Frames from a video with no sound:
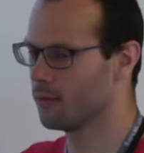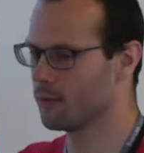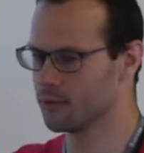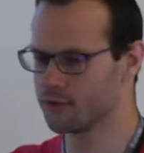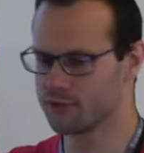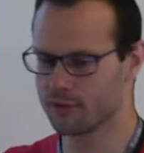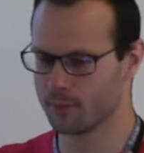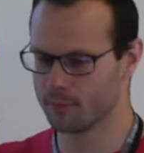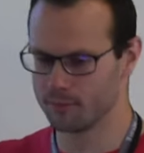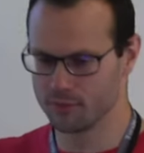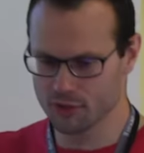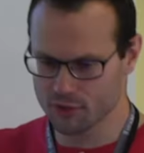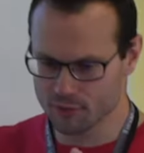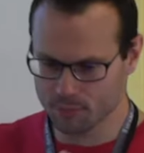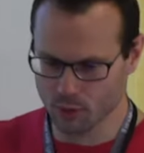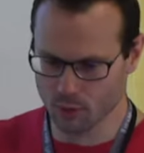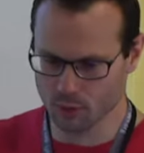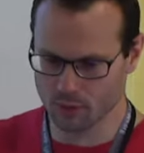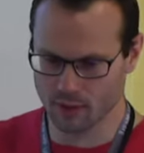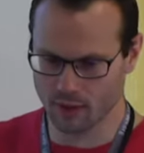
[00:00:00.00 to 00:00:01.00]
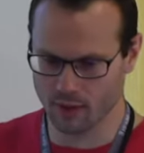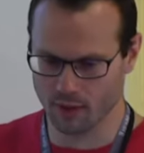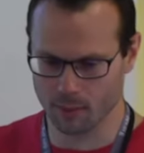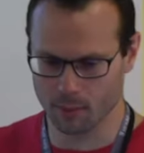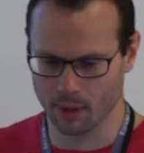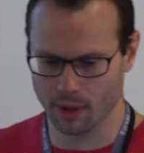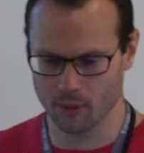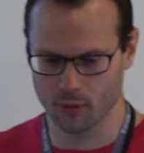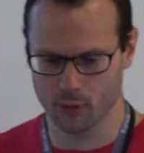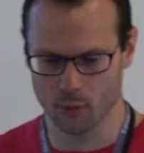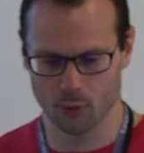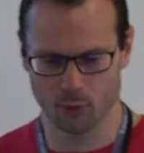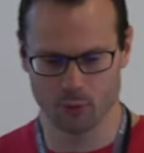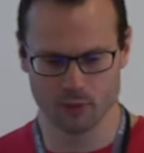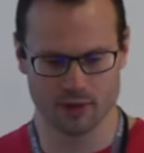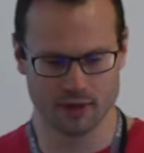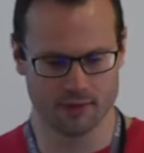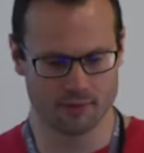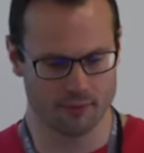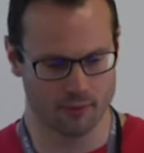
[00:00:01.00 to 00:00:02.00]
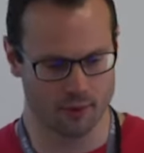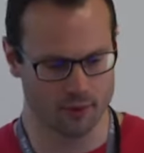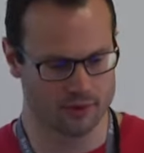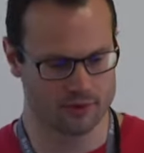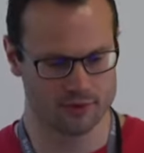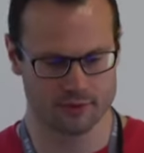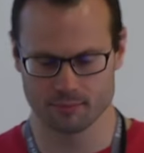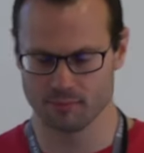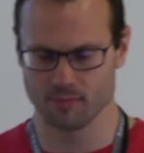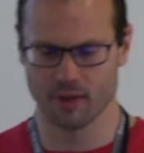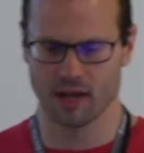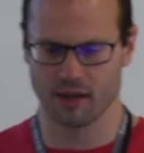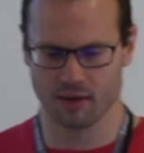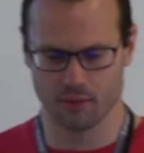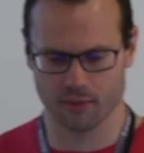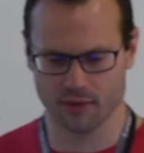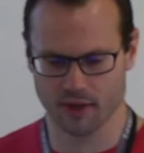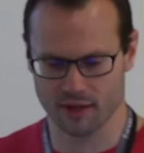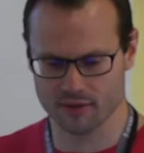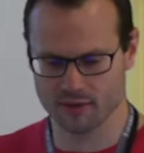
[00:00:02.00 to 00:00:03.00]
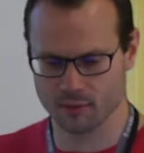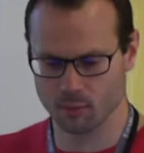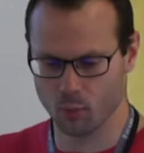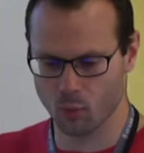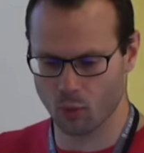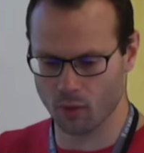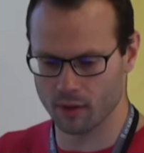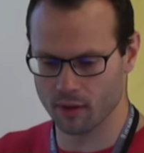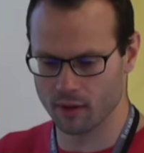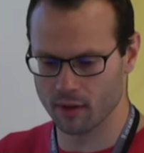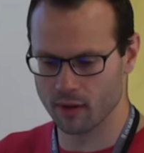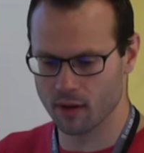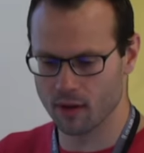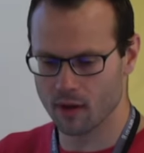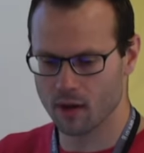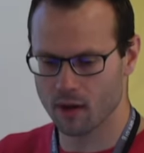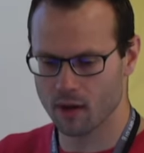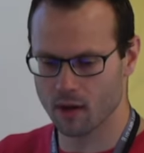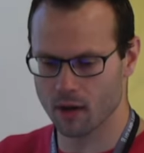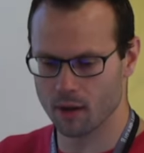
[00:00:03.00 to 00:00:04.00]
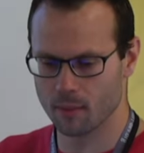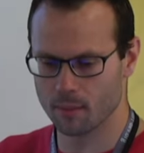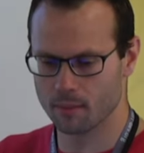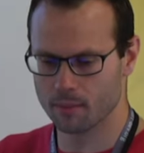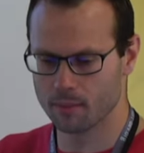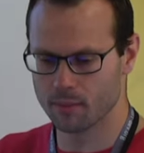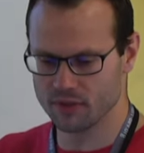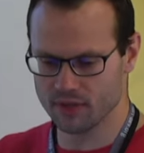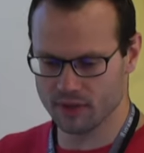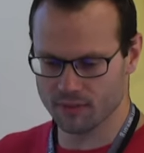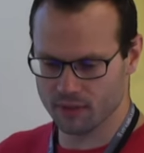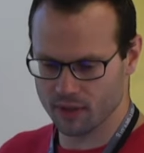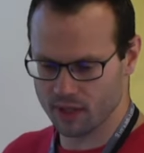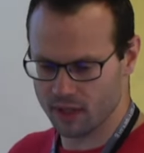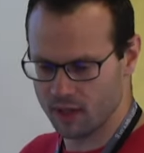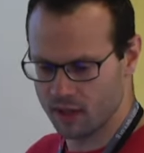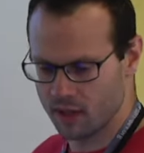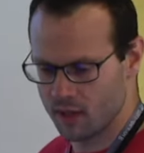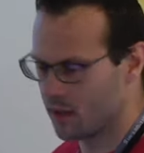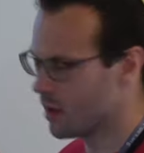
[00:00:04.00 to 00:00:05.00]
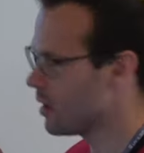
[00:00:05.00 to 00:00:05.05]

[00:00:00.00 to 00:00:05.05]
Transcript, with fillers: there's some dispute there about who did first. I don't think it's important. Um, but definitely,